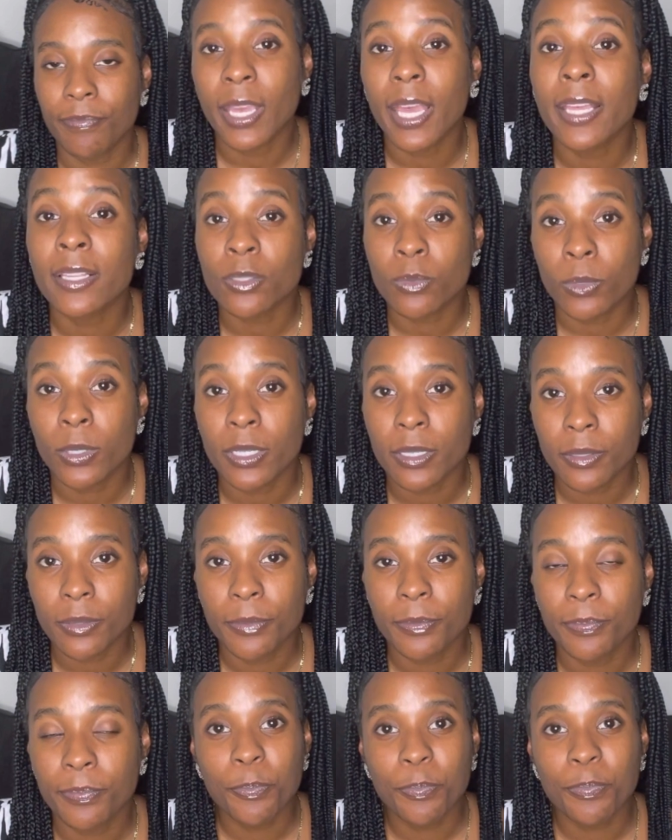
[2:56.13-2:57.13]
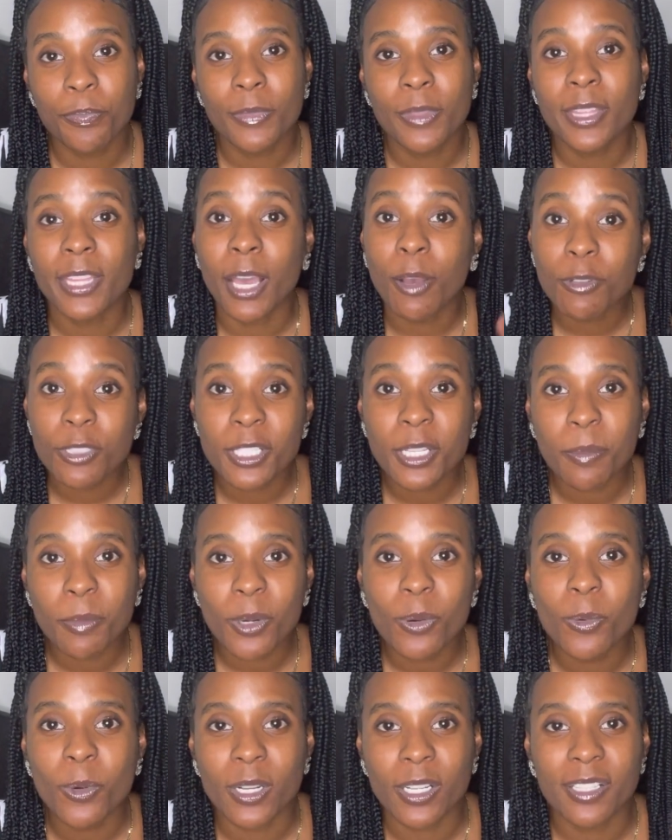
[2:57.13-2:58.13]
as well. That was number
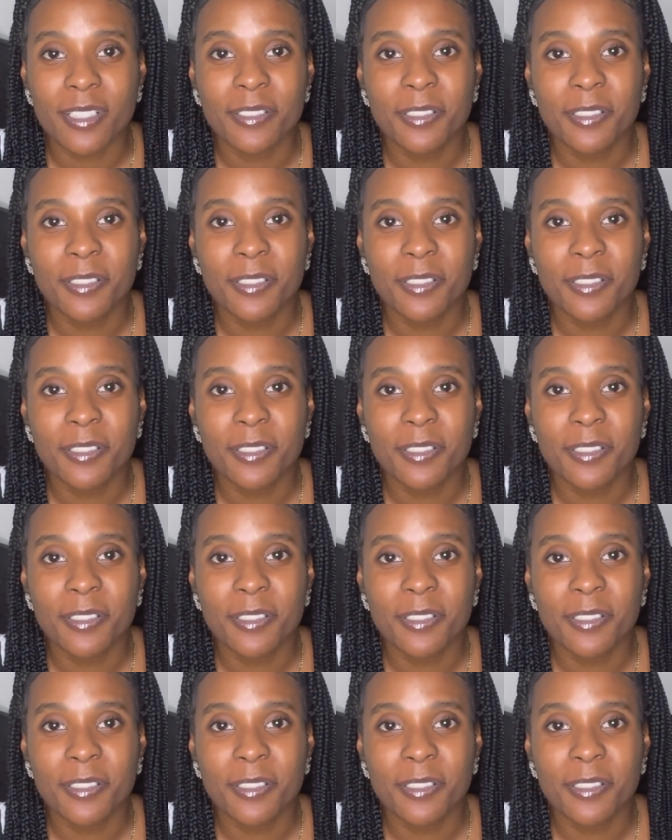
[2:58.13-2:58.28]
one.